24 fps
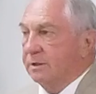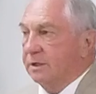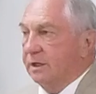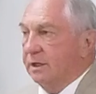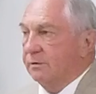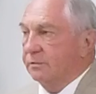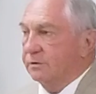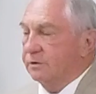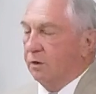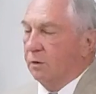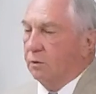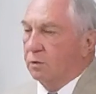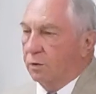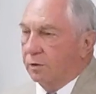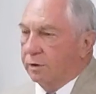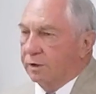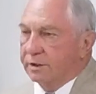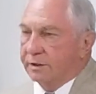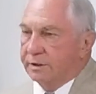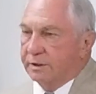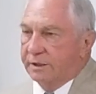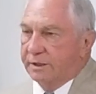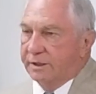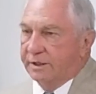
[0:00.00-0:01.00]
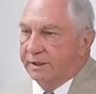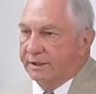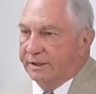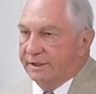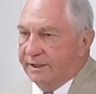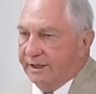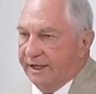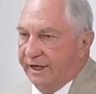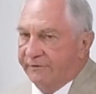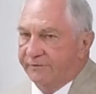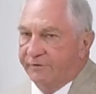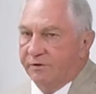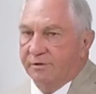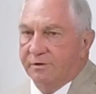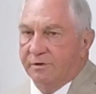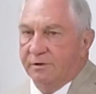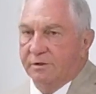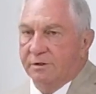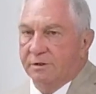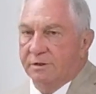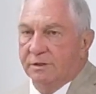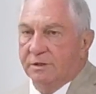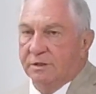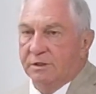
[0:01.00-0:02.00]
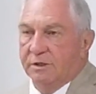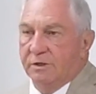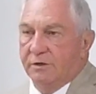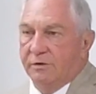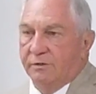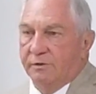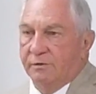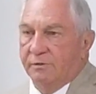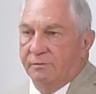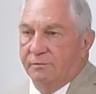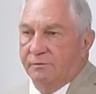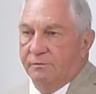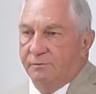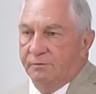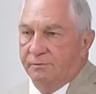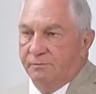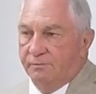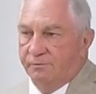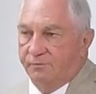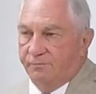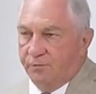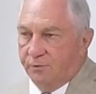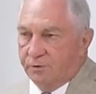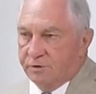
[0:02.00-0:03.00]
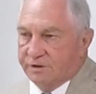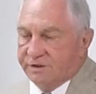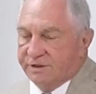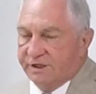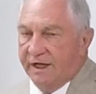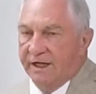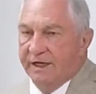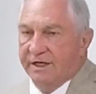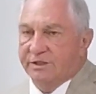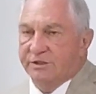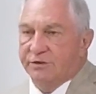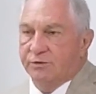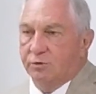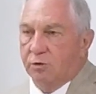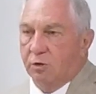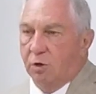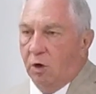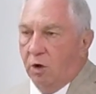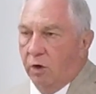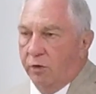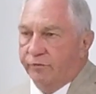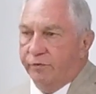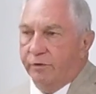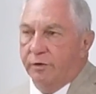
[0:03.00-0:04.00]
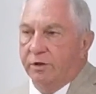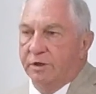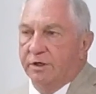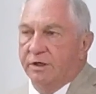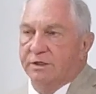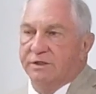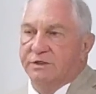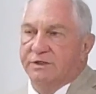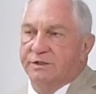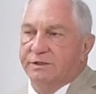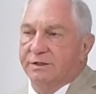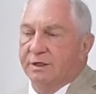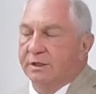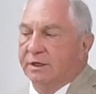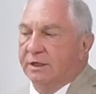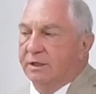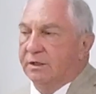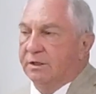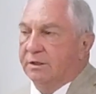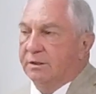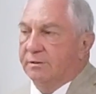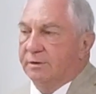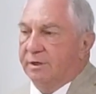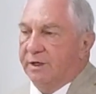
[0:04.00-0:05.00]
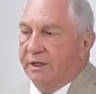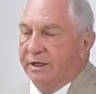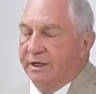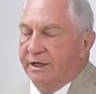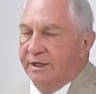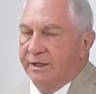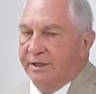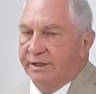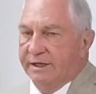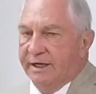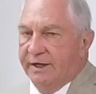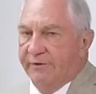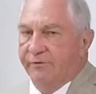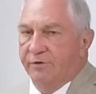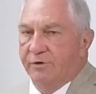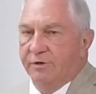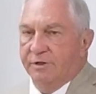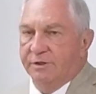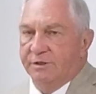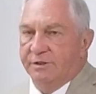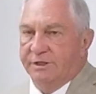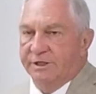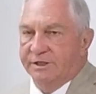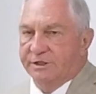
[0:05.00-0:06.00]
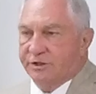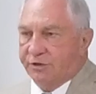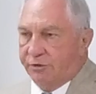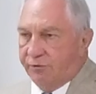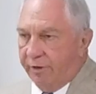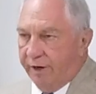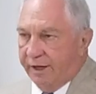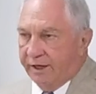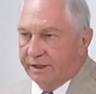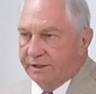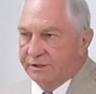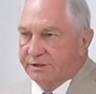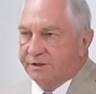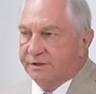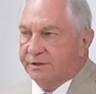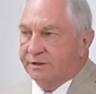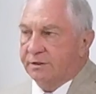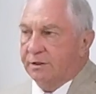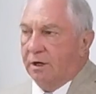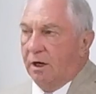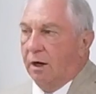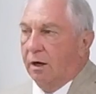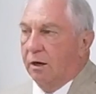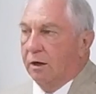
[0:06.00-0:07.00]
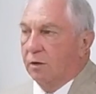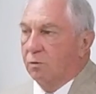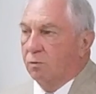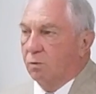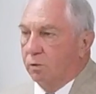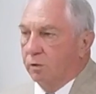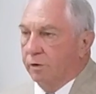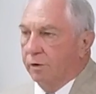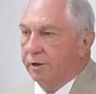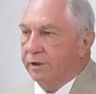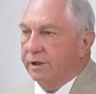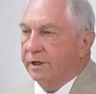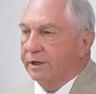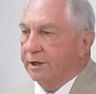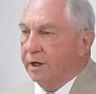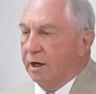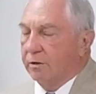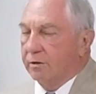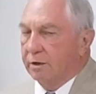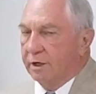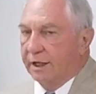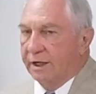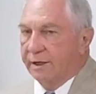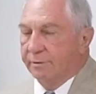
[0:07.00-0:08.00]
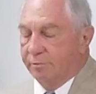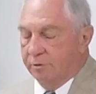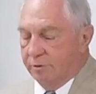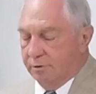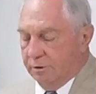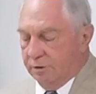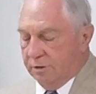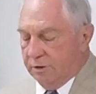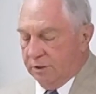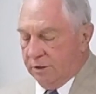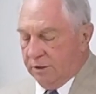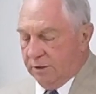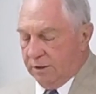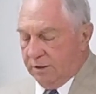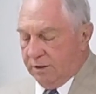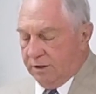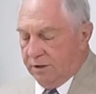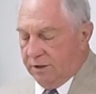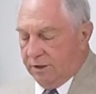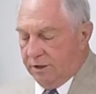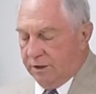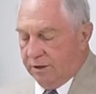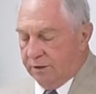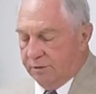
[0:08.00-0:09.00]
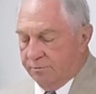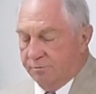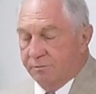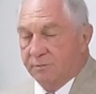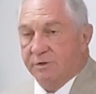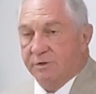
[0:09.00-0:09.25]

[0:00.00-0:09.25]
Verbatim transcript: And the Lord never forsakes or overlooks, he never discredits our work and our labor uh,